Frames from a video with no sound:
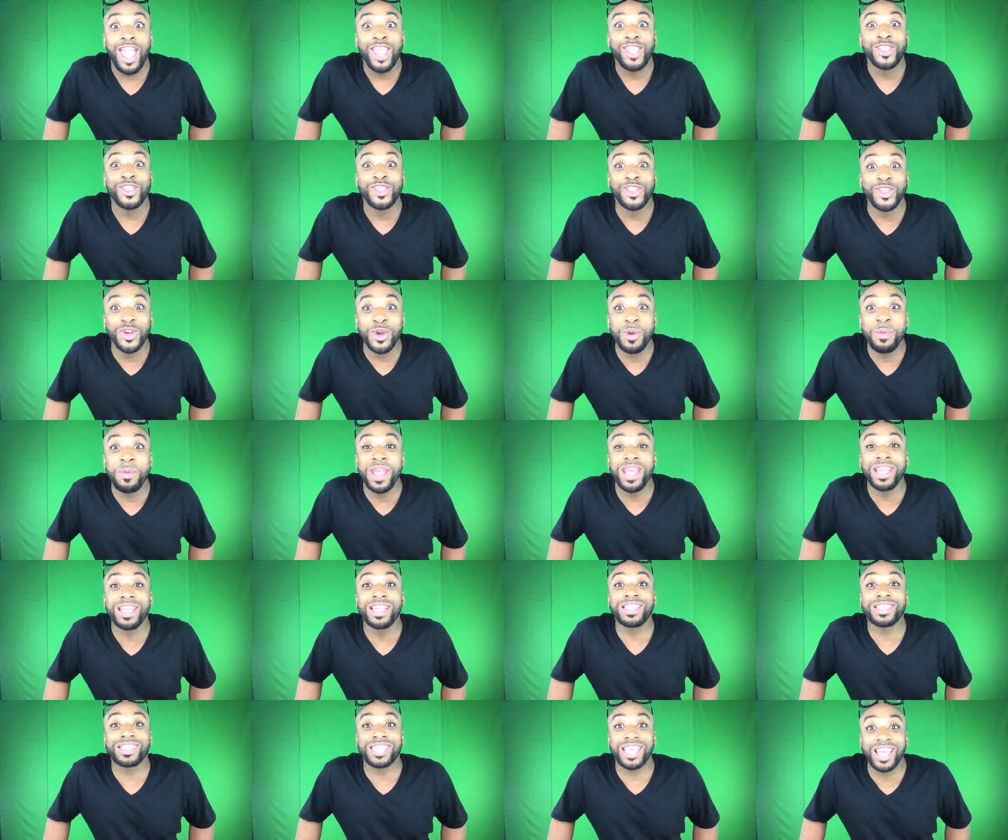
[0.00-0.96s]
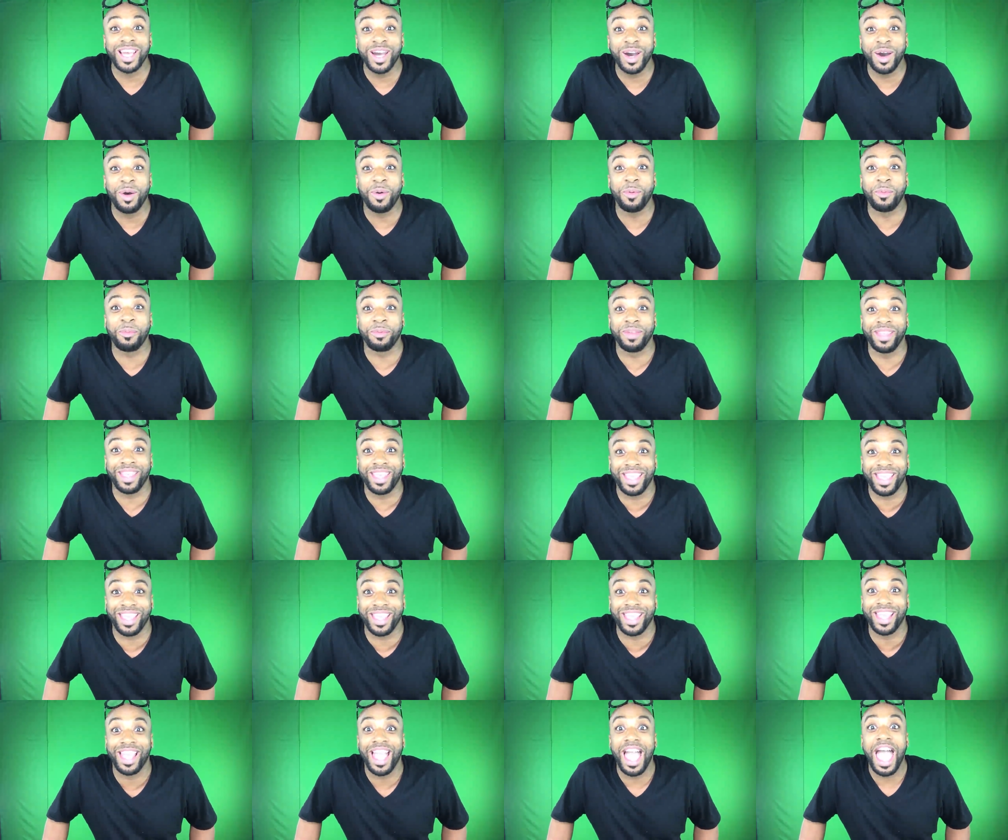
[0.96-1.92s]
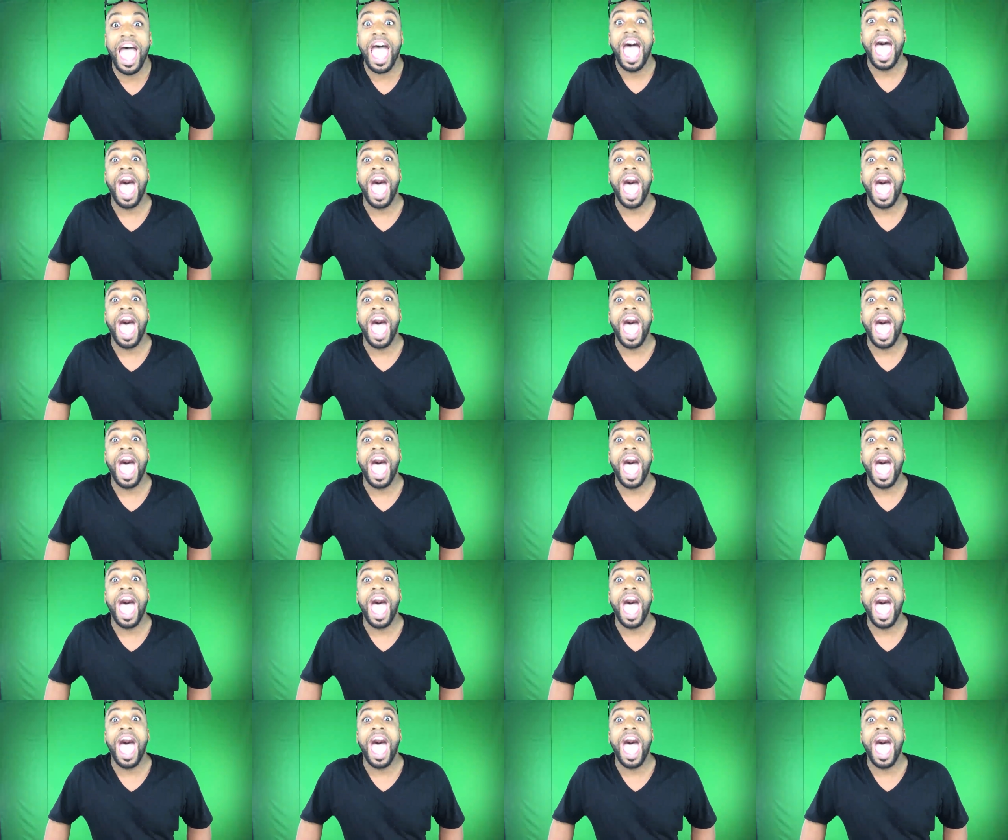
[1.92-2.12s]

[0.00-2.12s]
you mean to tell me,